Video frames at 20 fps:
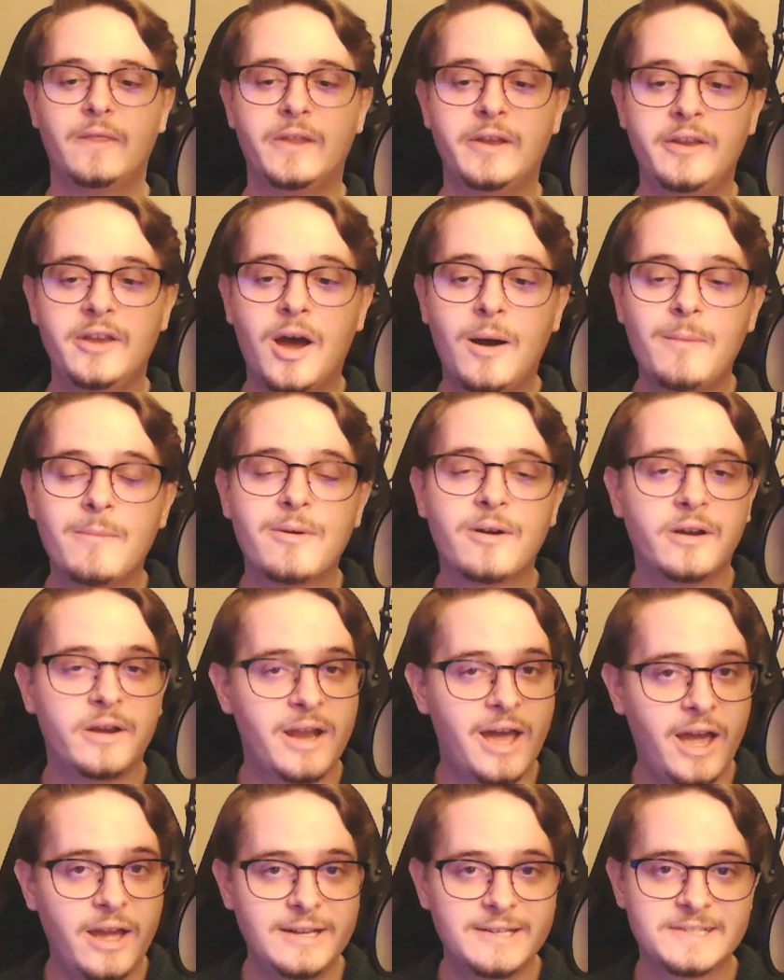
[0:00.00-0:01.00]
The number
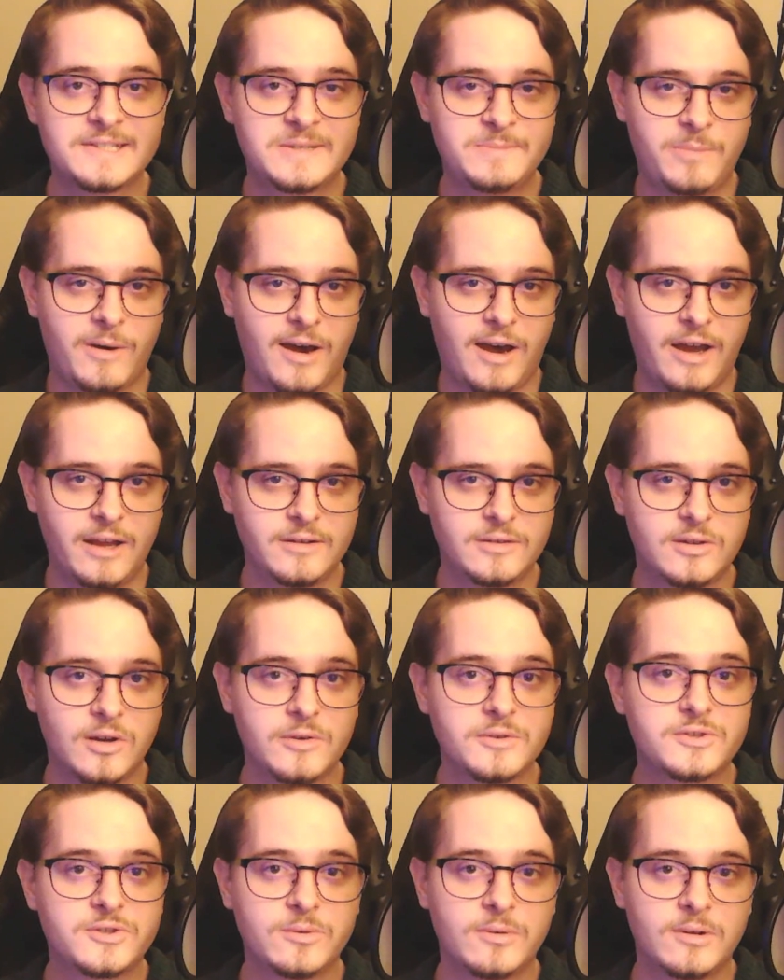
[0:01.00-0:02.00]
9 spot
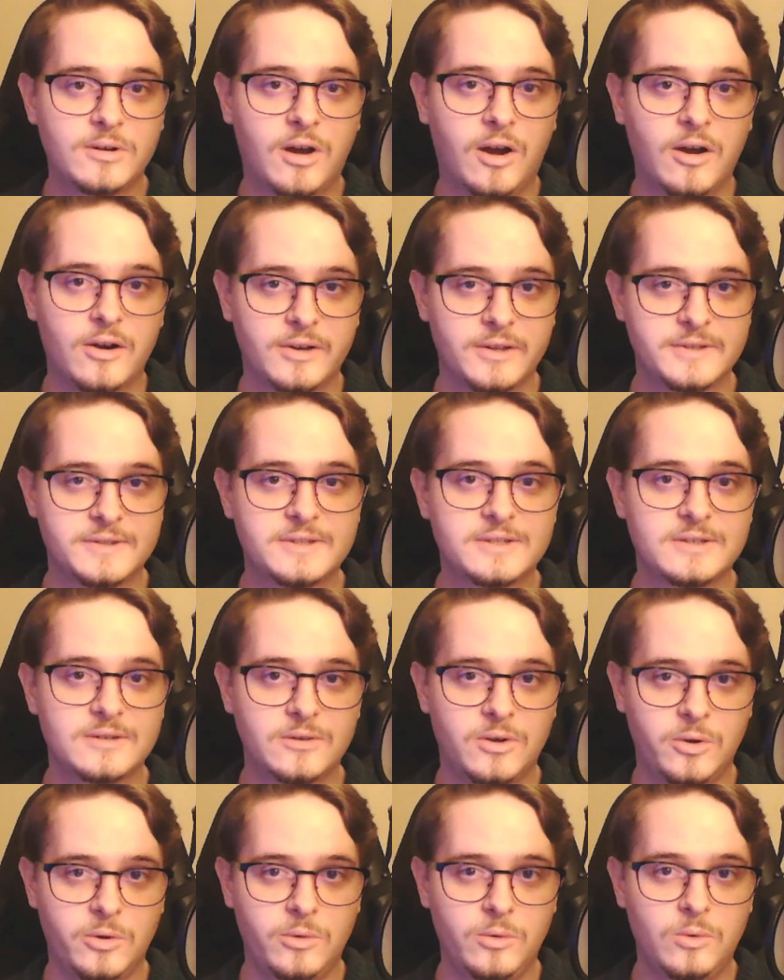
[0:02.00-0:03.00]
goes to an artist
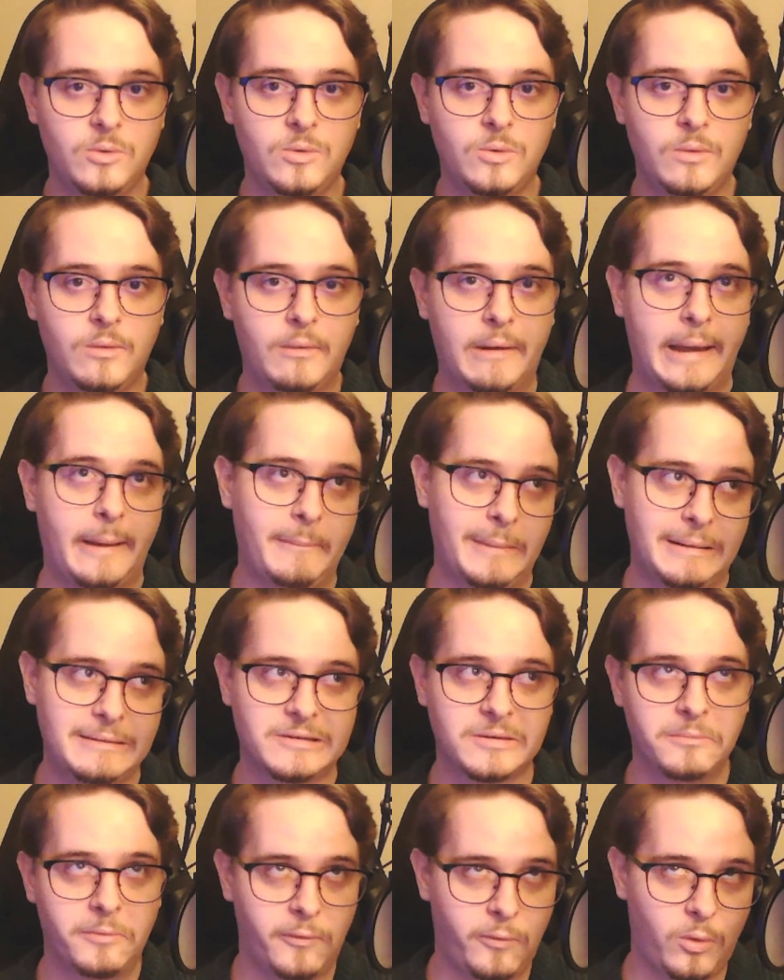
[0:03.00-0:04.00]
who I
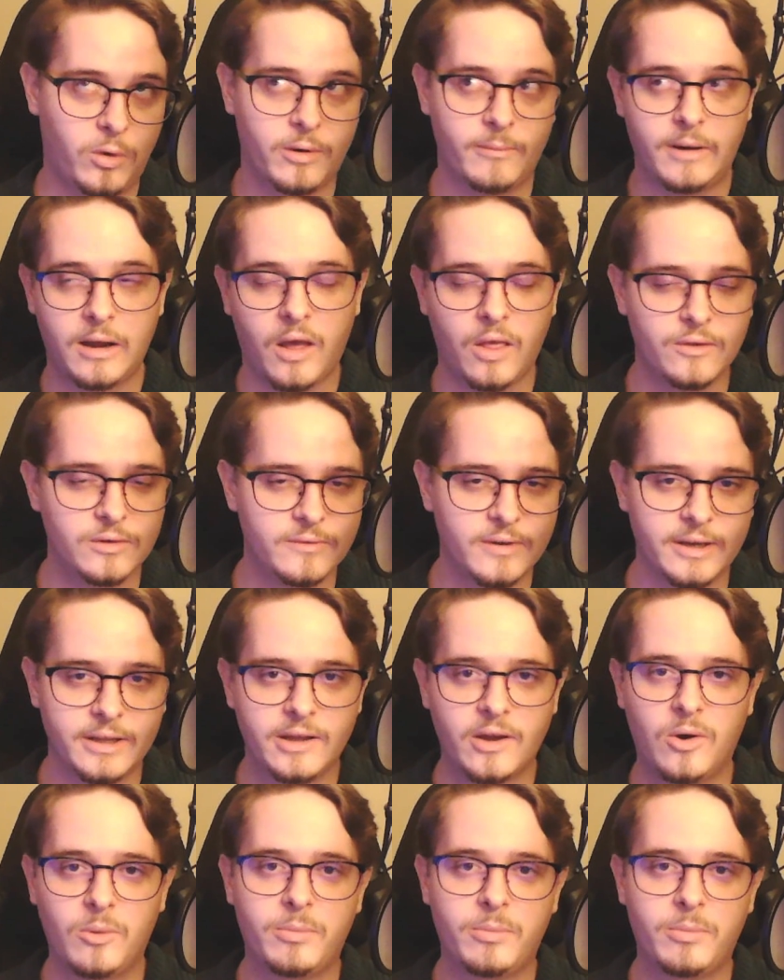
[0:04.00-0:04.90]
mentioned before in my other video,